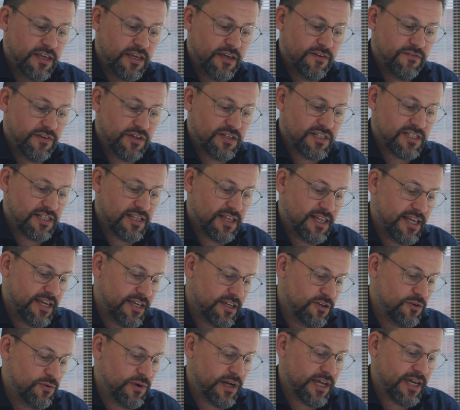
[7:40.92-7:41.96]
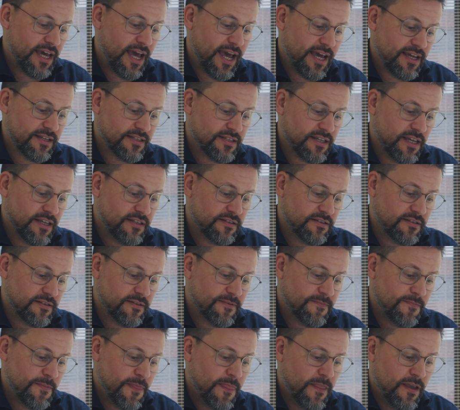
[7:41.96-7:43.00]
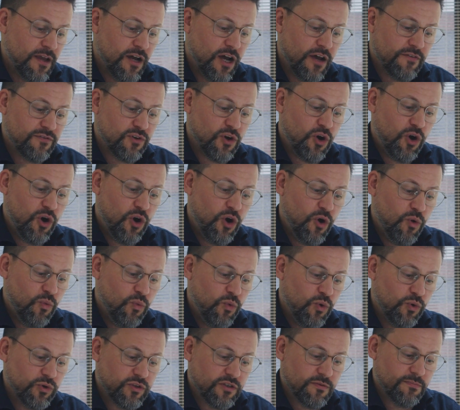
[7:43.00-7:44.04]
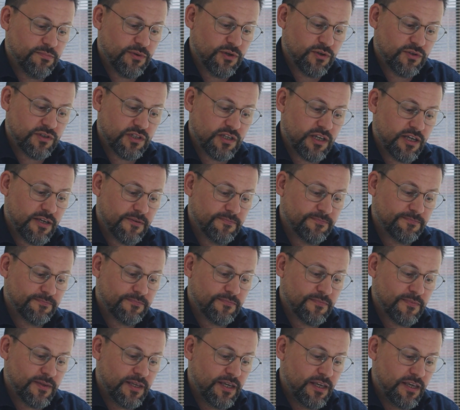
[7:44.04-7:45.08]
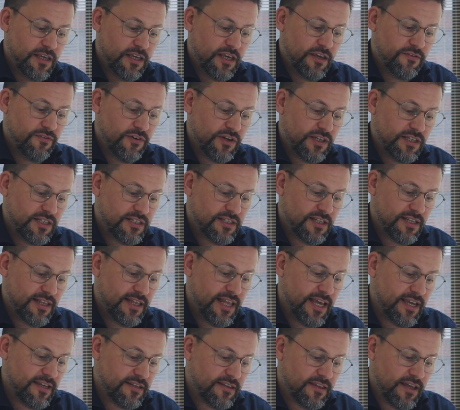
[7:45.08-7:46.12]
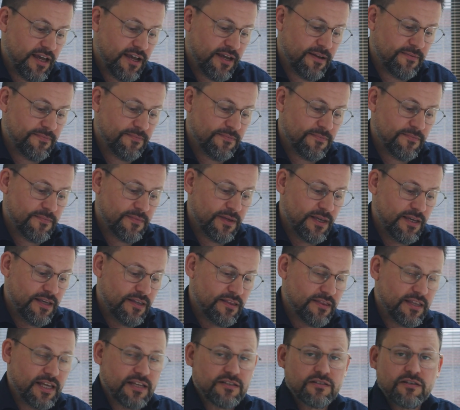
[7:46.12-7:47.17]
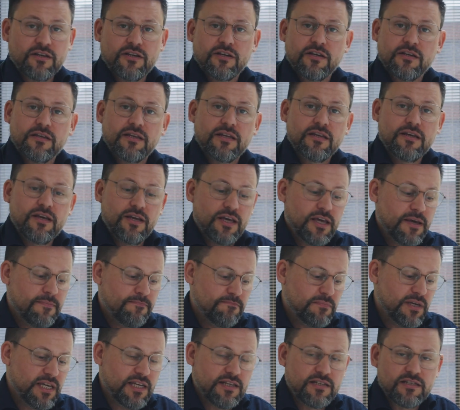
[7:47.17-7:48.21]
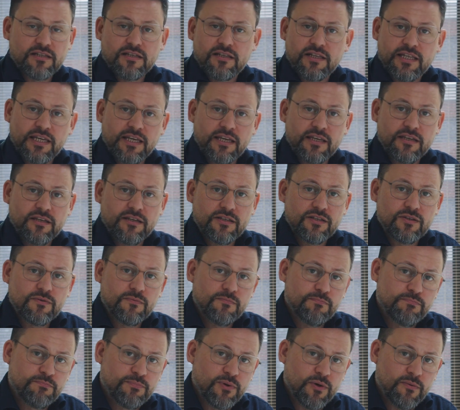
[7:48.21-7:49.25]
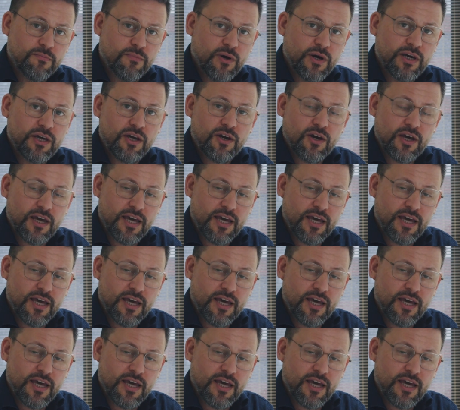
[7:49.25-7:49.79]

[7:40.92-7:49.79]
If I select quick access, I've got hot water boost here. If I select that, that's going to immediately put my